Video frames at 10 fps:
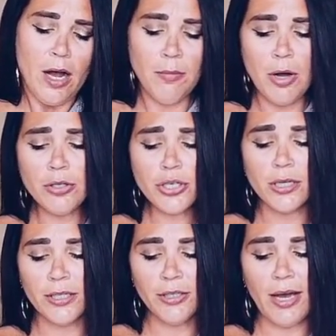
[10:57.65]

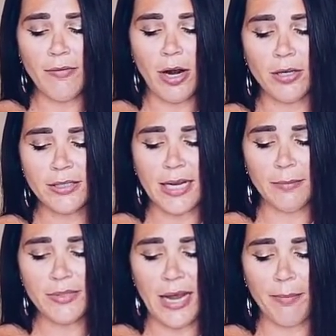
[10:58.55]
Emotionally, you have a hard
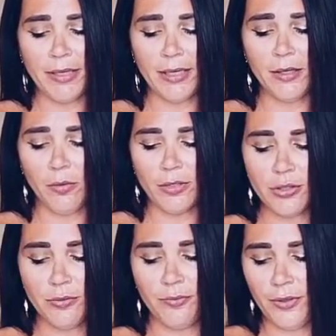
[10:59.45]
time tapping into
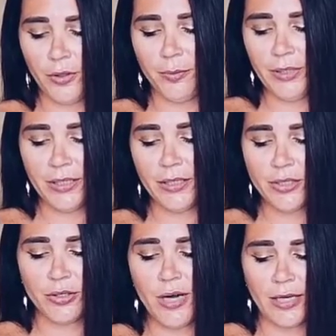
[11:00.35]
you feel
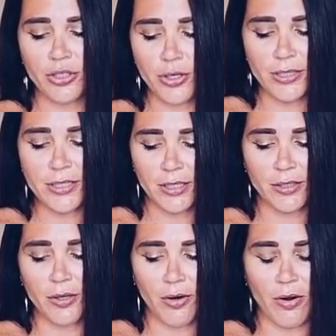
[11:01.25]
because you're not trusting
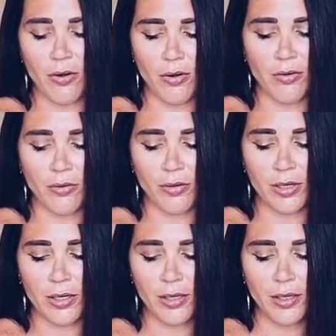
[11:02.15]
your own
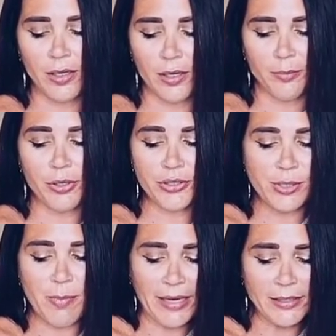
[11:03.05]

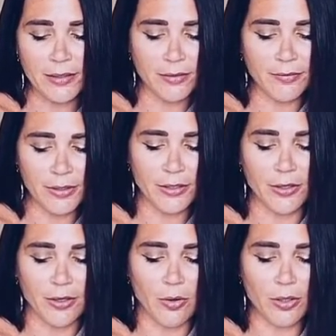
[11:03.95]
perspective
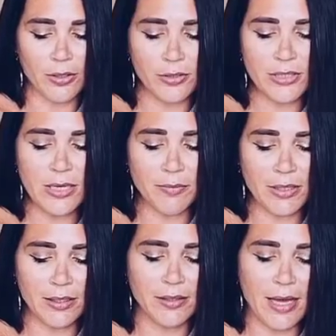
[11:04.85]
here or there's
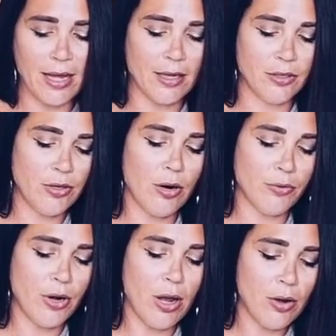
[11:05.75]
something that you
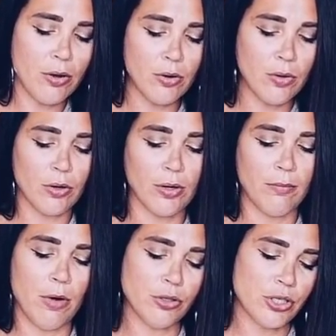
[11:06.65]
don't know or
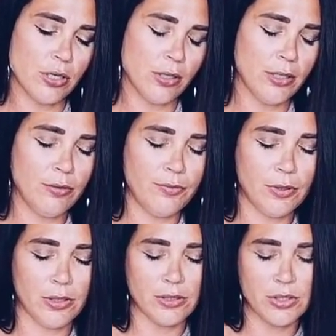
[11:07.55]
emotionally you
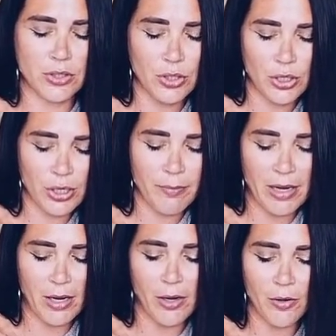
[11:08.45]
feel uncertain
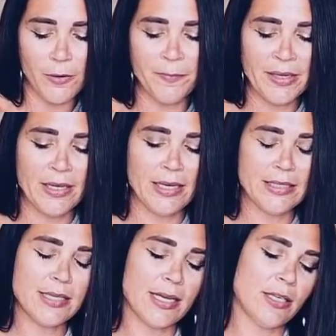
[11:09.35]
about
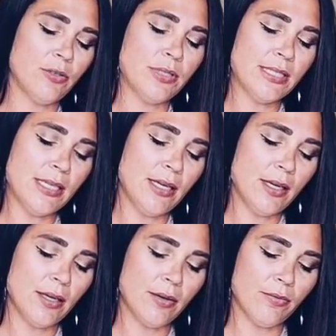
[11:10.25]
it's like you see
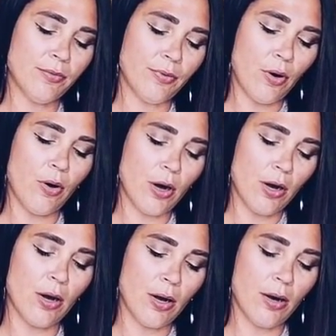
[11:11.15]
it
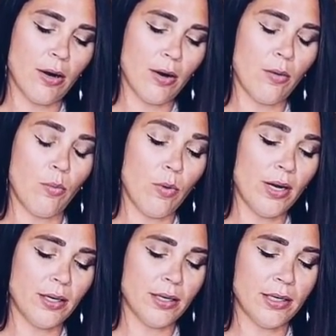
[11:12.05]
for
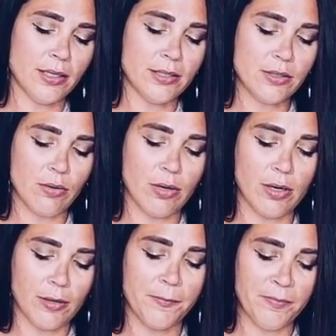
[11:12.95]
what it is
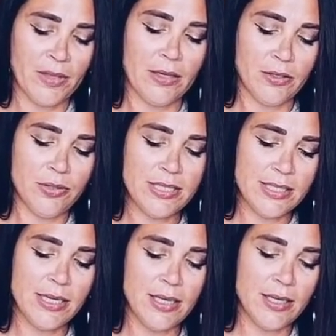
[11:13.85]
or you
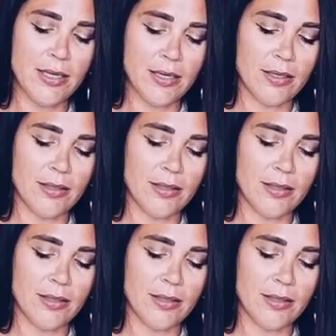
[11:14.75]
see